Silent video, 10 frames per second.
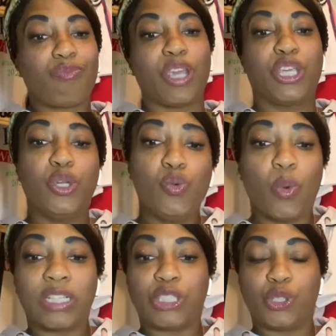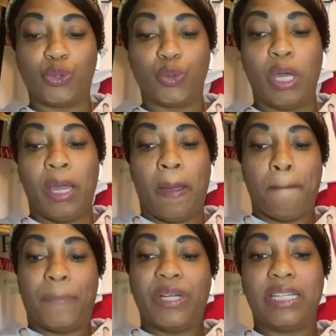you want to
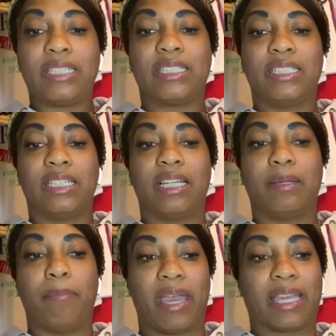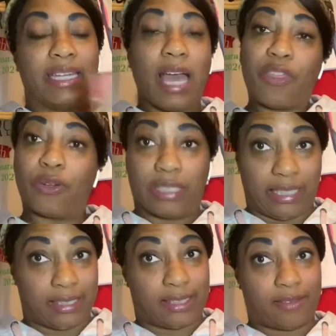put make another
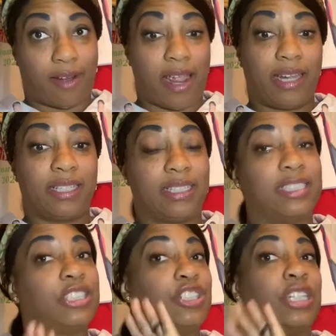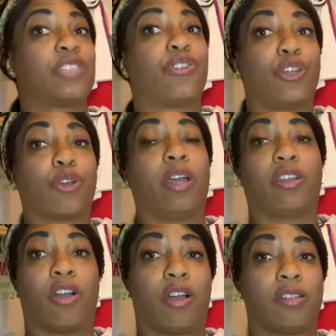list, right? This is just for your credit
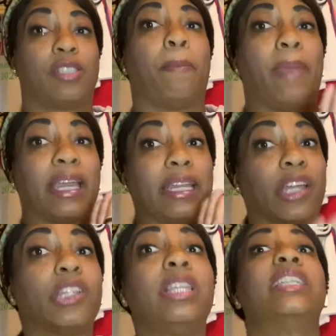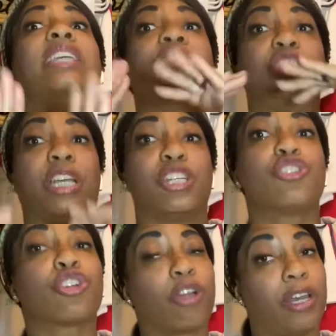cards. Make another list of just
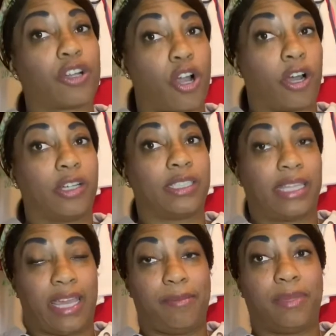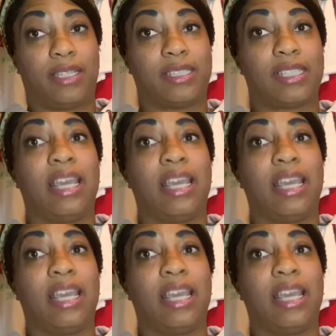your credit card statements